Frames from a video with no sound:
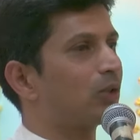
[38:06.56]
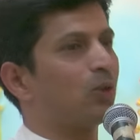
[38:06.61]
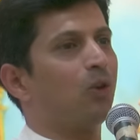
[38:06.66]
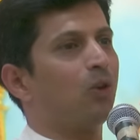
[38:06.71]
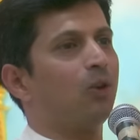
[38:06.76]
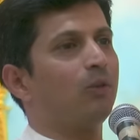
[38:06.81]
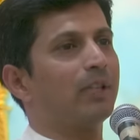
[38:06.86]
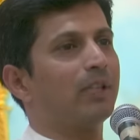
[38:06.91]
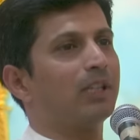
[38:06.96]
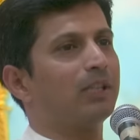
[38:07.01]

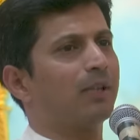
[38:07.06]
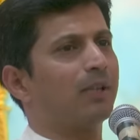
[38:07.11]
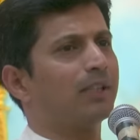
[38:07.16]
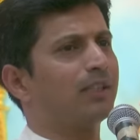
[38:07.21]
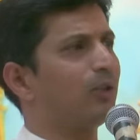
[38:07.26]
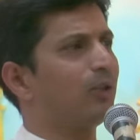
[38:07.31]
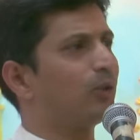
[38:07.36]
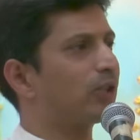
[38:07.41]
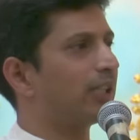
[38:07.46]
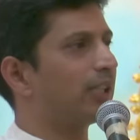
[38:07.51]
home, and the
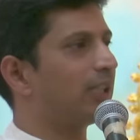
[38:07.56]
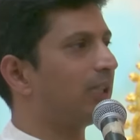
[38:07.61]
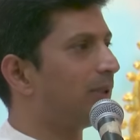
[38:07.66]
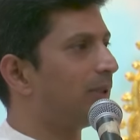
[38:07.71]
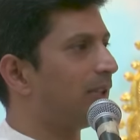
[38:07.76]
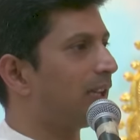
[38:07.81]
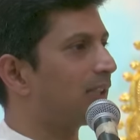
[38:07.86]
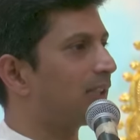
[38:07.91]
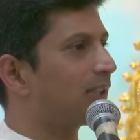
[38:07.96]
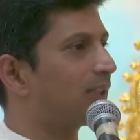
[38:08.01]
mother looks at
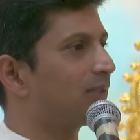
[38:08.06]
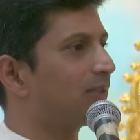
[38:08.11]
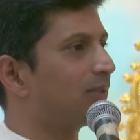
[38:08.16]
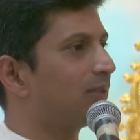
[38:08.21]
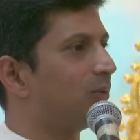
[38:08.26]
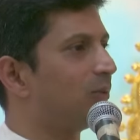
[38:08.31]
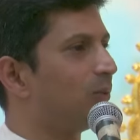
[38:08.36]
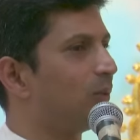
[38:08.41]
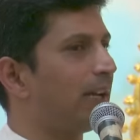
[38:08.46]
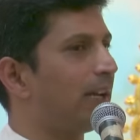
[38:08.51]
him and
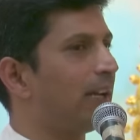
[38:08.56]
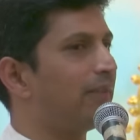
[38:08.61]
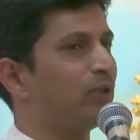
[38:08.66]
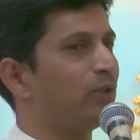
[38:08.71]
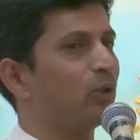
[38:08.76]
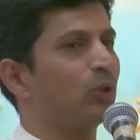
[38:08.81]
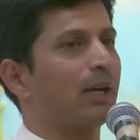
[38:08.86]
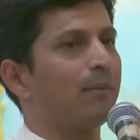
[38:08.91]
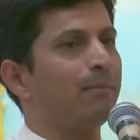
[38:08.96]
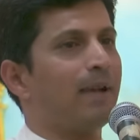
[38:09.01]
asks, why have
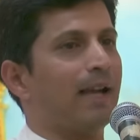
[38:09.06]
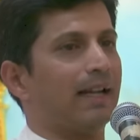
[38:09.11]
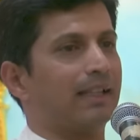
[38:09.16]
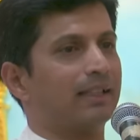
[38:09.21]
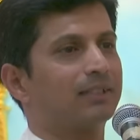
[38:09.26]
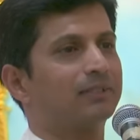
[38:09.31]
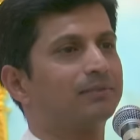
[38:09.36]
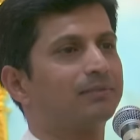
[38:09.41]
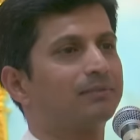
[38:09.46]
you come back?